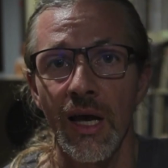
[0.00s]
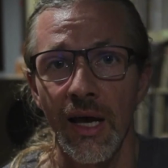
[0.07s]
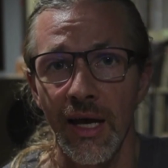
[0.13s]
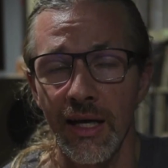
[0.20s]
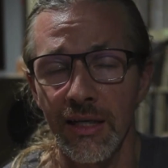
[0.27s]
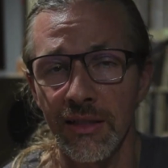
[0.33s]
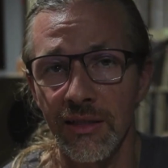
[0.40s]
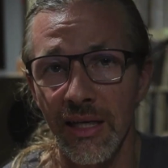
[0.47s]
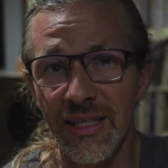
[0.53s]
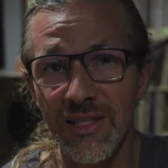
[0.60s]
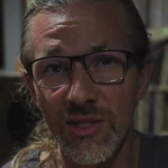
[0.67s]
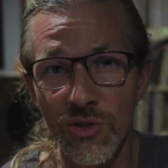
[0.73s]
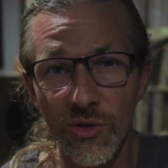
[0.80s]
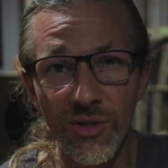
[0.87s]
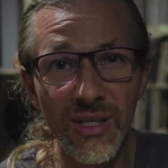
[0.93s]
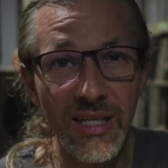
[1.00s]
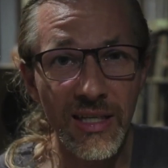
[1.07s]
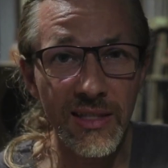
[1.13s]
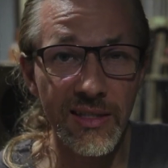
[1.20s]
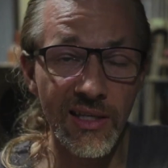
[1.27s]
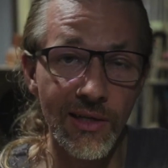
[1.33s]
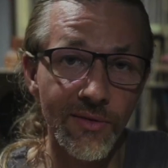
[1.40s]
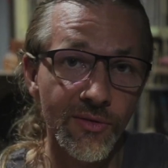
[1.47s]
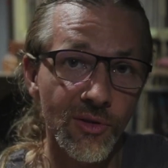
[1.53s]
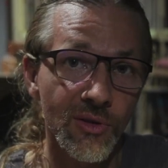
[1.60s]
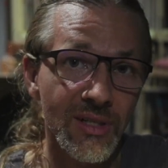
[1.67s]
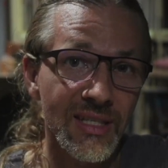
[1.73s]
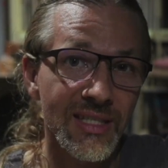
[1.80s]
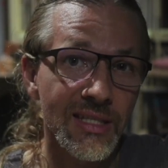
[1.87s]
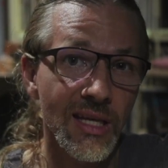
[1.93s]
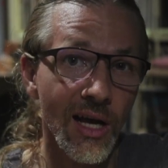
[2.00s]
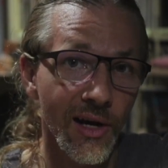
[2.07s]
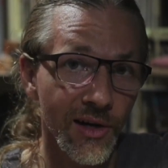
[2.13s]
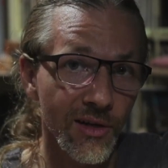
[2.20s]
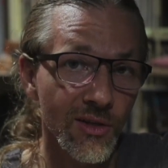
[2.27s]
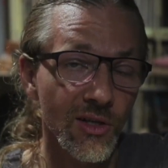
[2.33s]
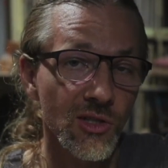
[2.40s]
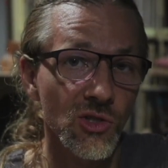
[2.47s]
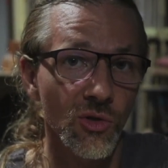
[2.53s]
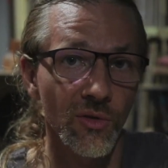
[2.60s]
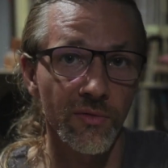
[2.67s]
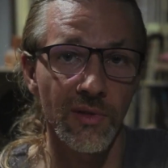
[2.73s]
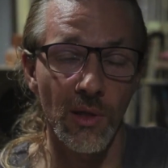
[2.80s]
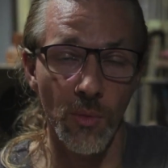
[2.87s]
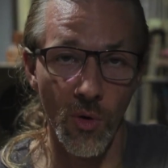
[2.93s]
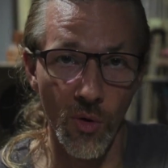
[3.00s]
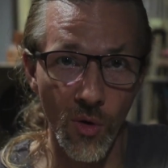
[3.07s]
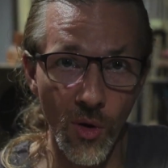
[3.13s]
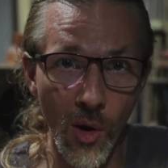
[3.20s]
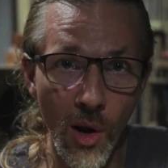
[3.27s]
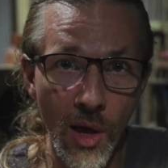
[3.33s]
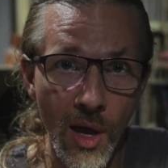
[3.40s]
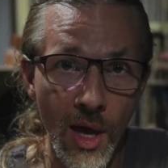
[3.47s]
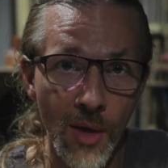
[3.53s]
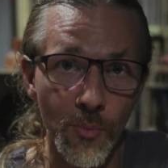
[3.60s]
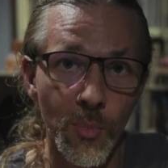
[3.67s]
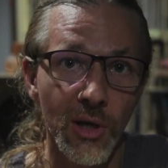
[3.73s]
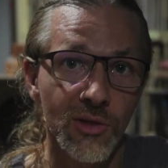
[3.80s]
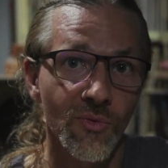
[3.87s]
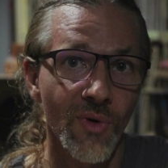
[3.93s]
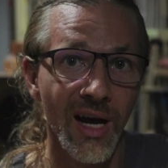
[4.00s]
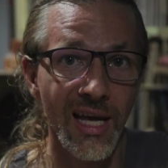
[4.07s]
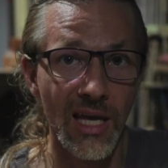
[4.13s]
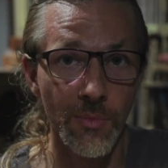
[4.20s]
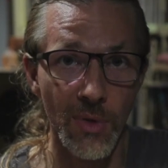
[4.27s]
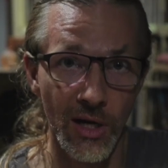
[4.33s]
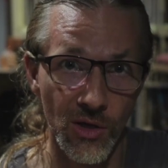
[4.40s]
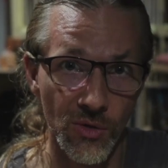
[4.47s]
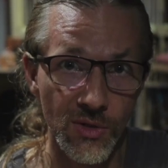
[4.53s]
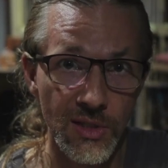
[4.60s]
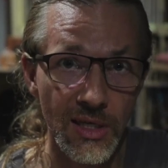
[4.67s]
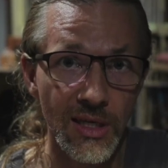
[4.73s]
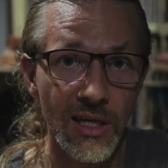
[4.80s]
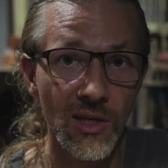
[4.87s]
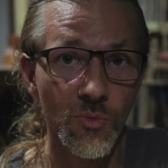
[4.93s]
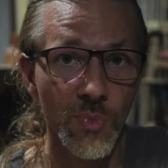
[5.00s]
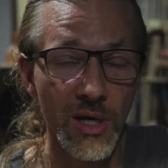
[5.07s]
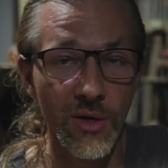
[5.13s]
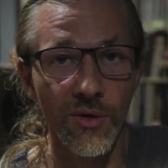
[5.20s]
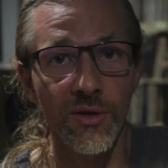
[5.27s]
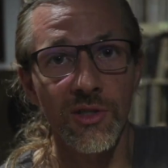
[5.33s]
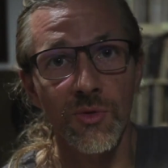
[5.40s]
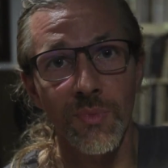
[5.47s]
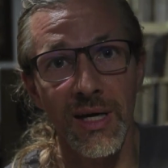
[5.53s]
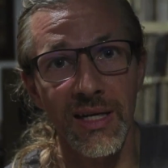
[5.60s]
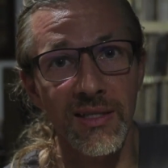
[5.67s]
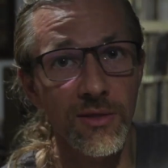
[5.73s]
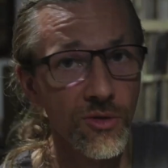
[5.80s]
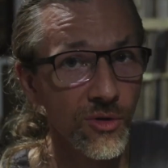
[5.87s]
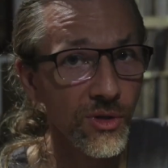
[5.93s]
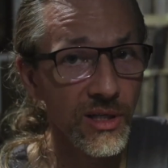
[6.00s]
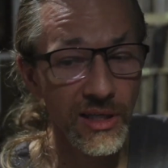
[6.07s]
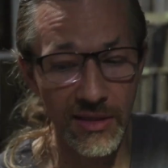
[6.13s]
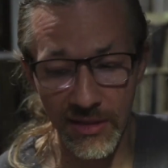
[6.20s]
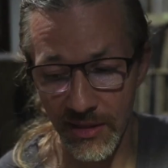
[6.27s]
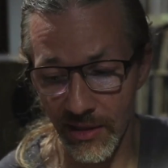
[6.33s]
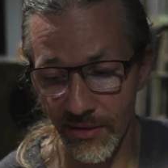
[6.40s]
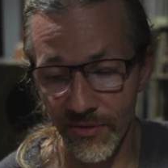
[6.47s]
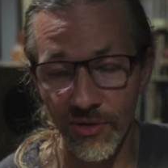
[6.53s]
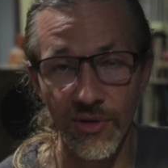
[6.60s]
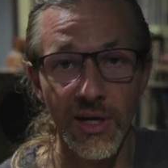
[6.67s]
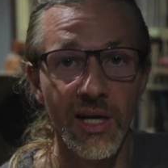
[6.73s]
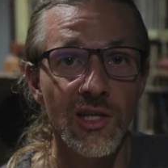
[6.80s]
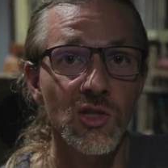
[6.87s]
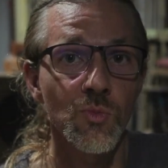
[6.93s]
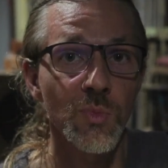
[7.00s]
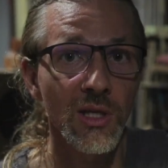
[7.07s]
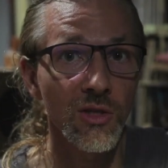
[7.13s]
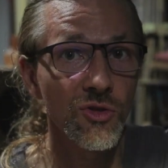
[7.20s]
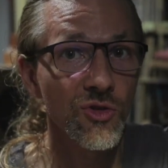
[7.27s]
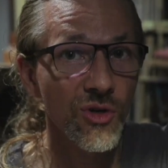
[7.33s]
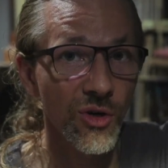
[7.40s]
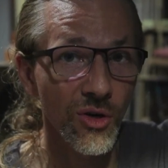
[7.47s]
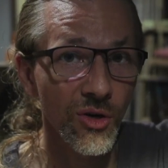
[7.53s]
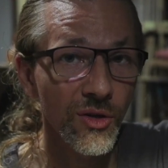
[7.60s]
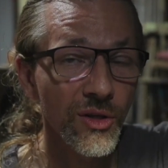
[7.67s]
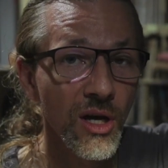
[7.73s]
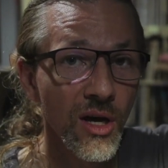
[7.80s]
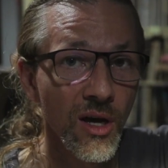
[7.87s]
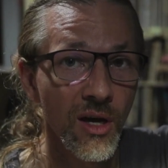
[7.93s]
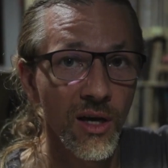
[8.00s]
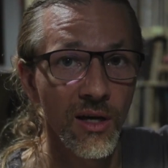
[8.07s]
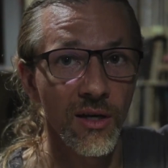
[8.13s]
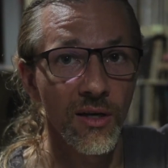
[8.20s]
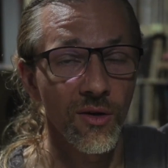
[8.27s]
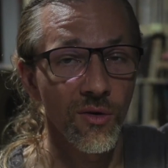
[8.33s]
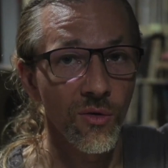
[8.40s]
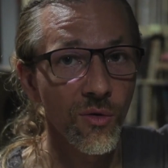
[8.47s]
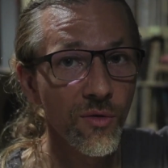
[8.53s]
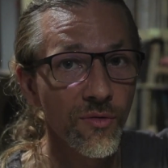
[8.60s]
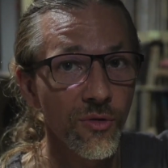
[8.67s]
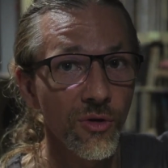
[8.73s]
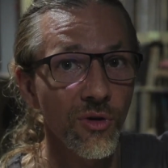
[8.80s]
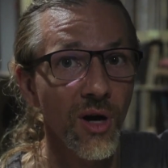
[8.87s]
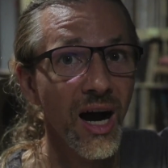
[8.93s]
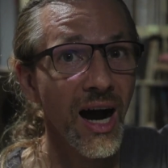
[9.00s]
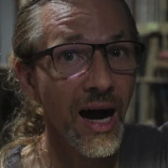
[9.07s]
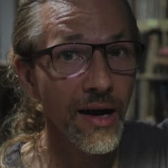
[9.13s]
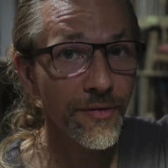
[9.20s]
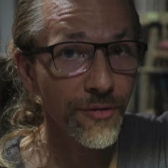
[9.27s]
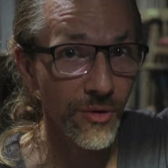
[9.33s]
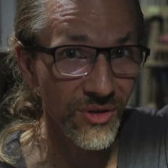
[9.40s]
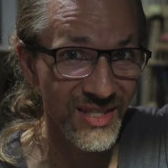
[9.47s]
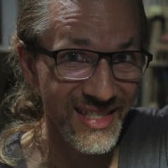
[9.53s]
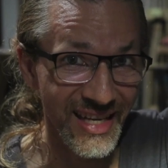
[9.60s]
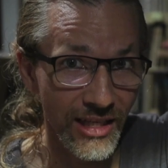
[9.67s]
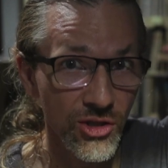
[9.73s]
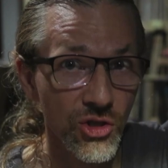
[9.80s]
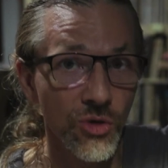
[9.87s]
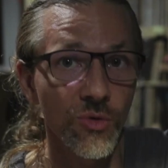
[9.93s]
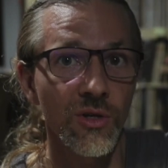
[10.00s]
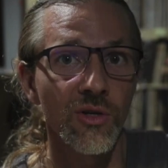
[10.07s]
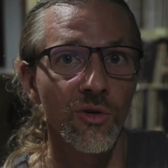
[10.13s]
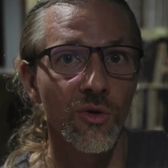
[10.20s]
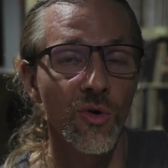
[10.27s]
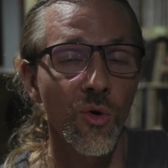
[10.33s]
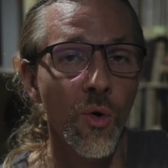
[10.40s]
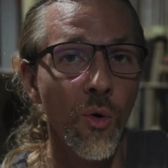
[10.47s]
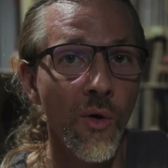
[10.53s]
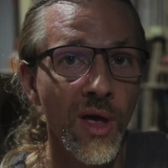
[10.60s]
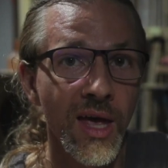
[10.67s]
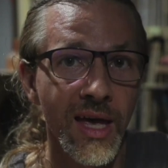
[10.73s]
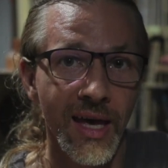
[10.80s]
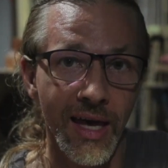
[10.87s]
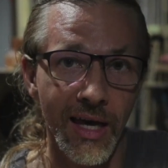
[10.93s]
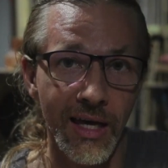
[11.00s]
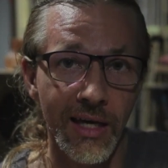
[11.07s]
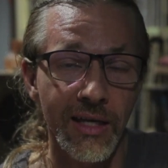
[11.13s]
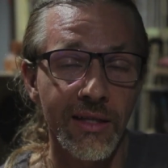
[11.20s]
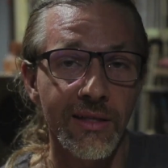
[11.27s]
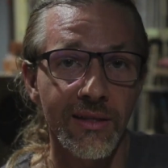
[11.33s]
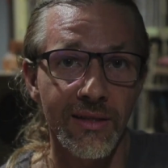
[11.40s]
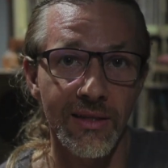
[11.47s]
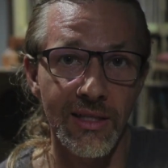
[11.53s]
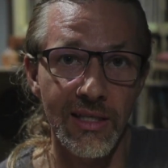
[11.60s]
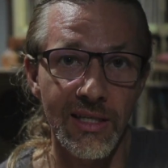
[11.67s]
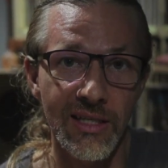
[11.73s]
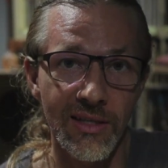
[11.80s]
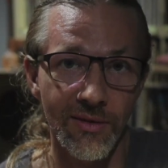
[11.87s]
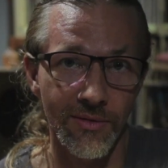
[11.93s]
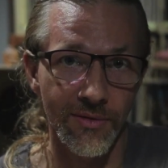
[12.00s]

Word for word: And, and sterling silver is the hardest of them all. But why am I using it? Because my sterling silver has been drawn over half a century ago, and the